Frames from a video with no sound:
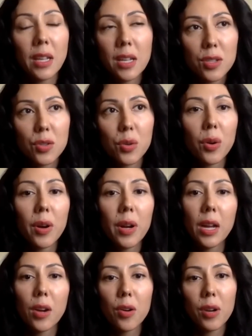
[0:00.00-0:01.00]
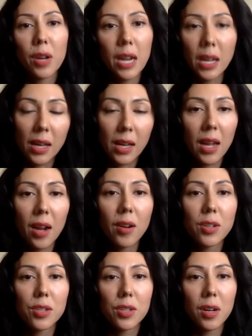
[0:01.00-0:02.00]
telling a story and creating a
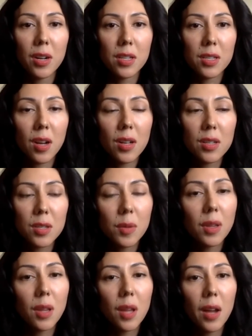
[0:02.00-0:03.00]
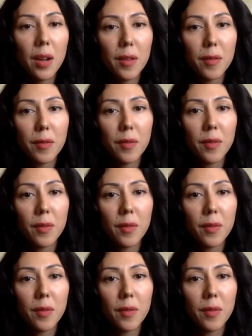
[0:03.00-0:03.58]
character. And it's also a lot of